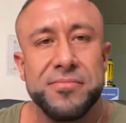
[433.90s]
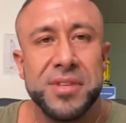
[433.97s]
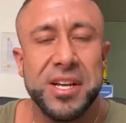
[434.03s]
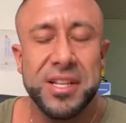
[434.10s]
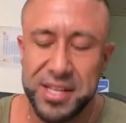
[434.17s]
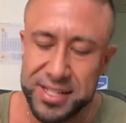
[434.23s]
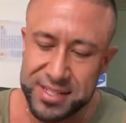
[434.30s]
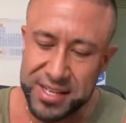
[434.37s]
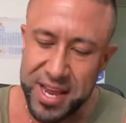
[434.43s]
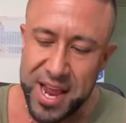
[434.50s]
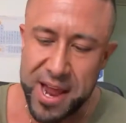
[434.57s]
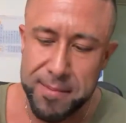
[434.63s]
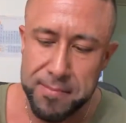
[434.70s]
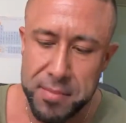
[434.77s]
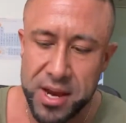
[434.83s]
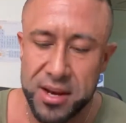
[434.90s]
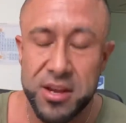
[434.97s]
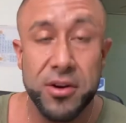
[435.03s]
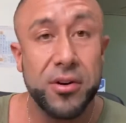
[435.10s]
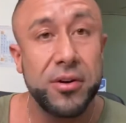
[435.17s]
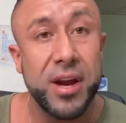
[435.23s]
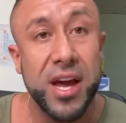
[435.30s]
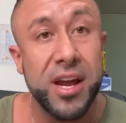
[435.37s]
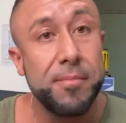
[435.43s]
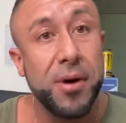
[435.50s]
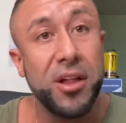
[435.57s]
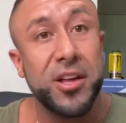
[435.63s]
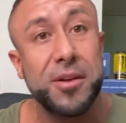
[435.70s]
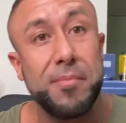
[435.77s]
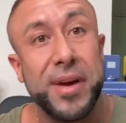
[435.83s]
Let's say I made your
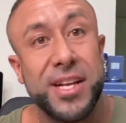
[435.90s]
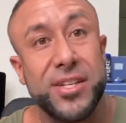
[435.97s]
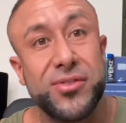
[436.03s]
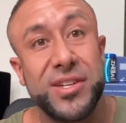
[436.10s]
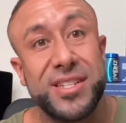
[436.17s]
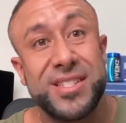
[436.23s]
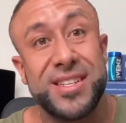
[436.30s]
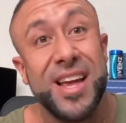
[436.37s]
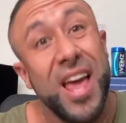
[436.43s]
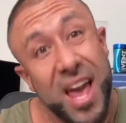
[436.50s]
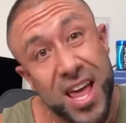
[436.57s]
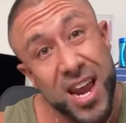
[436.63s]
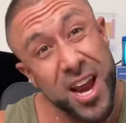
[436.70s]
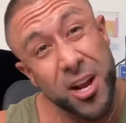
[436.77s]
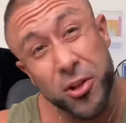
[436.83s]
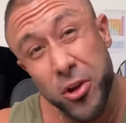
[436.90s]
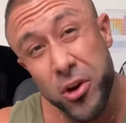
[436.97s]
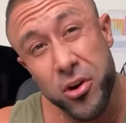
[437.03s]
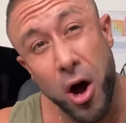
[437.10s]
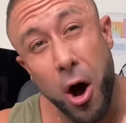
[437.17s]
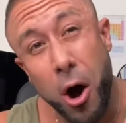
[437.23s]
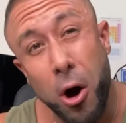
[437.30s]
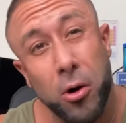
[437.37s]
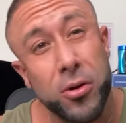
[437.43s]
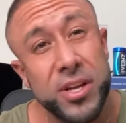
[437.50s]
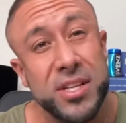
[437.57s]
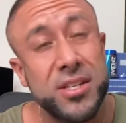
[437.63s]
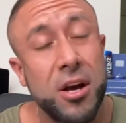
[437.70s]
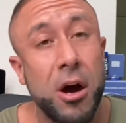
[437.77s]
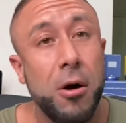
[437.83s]
anabolic matrix, and I include all
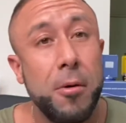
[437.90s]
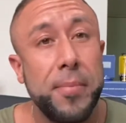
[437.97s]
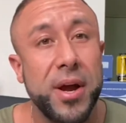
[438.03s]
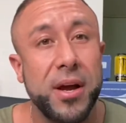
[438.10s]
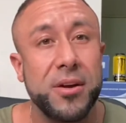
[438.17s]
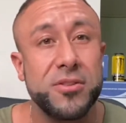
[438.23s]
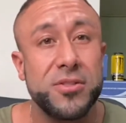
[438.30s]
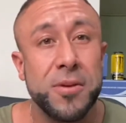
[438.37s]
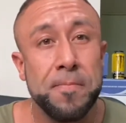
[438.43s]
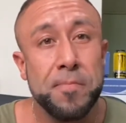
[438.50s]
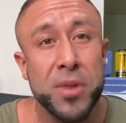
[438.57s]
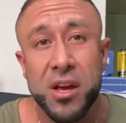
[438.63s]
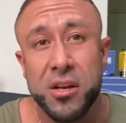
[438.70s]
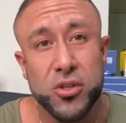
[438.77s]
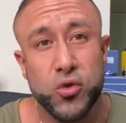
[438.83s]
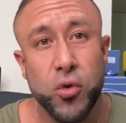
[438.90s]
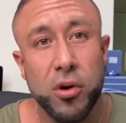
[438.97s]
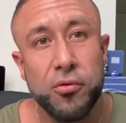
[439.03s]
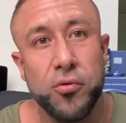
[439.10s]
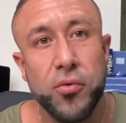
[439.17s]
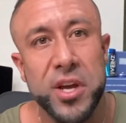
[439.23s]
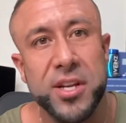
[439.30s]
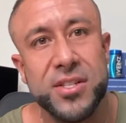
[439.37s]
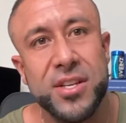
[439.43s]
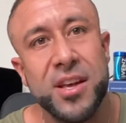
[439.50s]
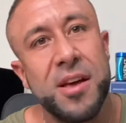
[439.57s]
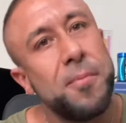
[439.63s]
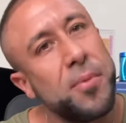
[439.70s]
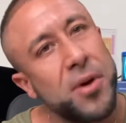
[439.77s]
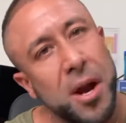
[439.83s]
these compounds, 12 weeks,
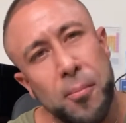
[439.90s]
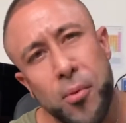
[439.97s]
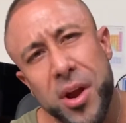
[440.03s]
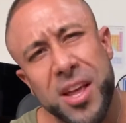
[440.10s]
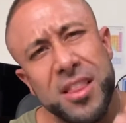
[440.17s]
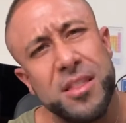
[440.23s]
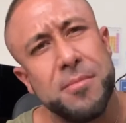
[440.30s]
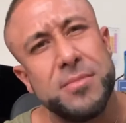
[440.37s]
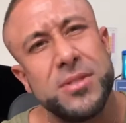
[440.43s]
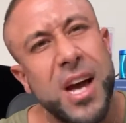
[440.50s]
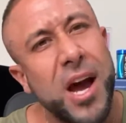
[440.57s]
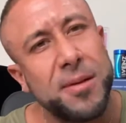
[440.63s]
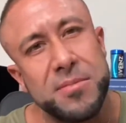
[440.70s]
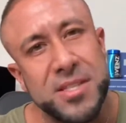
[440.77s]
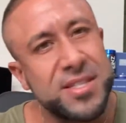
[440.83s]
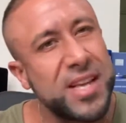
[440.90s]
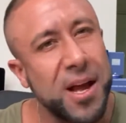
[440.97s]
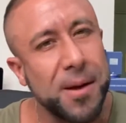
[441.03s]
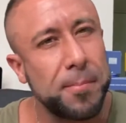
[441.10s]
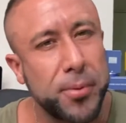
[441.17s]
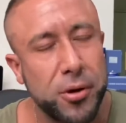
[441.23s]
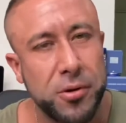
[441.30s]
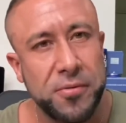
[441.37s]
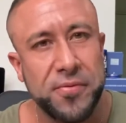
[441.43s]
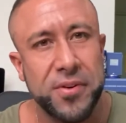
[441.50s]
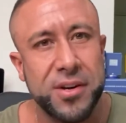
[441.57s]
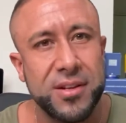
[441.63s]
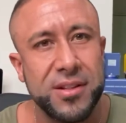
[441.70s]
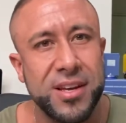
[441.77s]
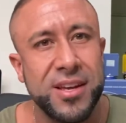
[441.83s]
but I'm breaking them time step
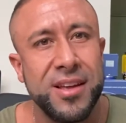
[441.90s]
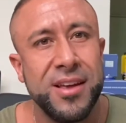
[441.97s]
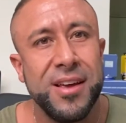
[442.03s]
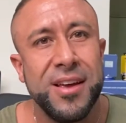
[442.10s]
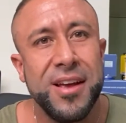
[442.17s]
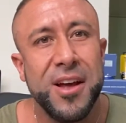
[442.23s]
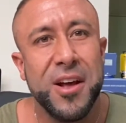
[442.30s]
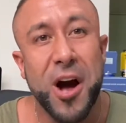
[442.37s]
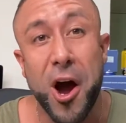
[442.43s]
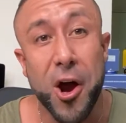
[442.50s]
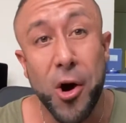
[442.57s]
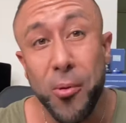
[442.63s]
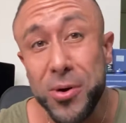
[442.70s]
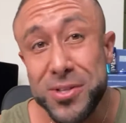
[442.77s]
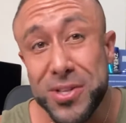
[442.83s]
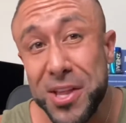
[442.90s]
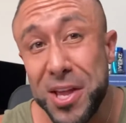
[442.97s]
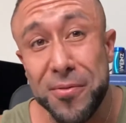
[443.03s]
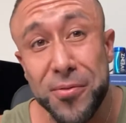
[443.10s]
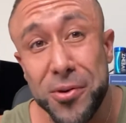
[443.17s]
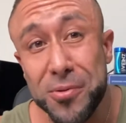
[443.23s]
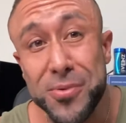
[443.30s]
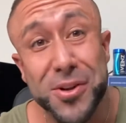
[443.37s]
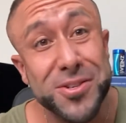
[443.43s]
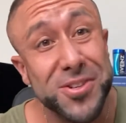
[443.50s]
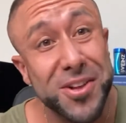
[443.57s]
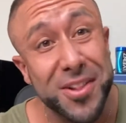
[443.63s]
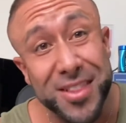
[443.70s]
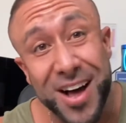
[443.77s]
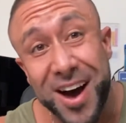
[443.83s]
perfectly. I always leave room. There's a
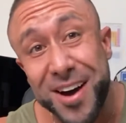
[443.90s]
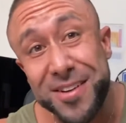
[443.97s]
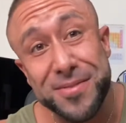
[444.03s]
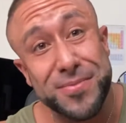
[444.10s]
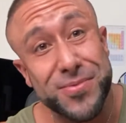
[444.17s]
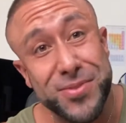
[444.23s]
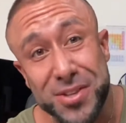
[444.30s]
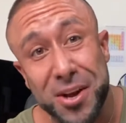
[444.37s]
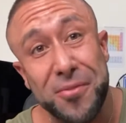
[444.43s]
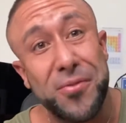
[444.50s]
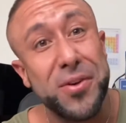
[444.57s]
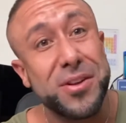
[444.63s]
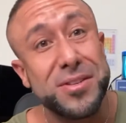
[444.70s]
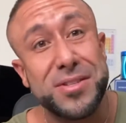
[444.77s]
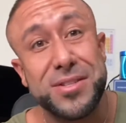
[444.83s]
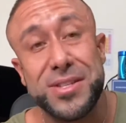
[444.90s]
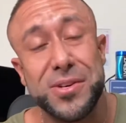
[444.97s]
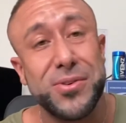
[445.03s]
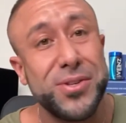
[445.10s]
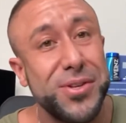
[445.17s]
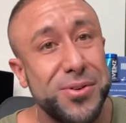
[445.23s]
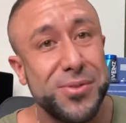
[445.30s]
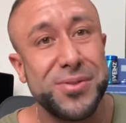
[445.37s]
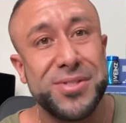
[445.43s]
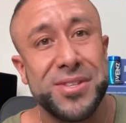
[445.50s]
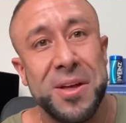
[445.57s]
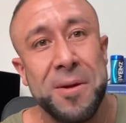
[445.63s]
lot of stuff we could still use.